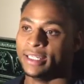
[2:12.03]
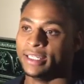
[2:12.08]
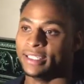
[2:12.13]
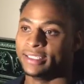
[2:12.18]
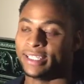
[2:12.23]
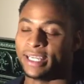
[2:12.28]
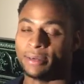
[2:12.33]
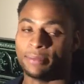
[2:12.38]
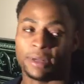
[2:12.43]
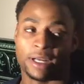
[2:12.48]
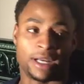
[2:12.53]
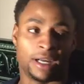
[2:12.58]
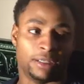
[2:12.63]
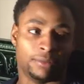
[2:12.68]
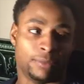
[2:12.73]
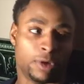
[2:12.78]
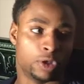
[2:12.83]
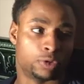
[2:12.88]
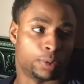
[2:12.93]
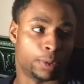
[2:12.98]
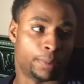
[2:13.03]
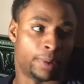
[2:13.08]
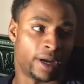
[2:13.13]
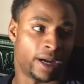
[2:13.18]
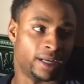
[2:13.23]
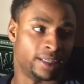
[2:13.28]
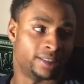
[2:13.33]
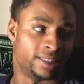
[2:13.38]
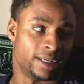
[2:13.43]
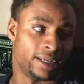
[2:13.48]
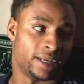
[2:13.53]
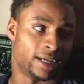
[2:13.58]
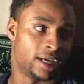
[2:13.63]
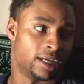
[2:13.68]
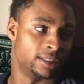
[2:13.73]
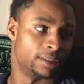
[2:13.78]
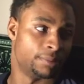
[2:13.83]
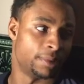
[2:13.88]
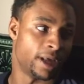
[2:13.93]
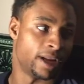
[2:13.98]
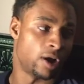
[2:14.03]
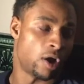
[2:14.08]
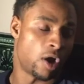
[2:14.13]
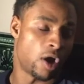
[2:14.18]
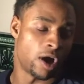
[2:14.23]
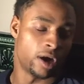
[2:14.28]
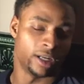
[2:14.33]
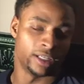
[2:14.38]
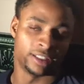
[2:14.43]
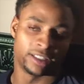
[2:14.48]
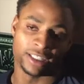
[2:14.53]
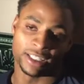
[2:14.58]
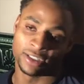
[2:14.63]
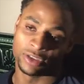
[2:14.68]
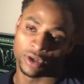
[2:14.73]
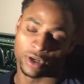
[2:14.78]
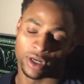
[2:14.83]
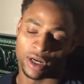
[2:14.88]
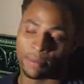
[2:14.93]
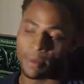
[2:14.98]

the team that comes most prepared, the team that comes to play the hardest is going to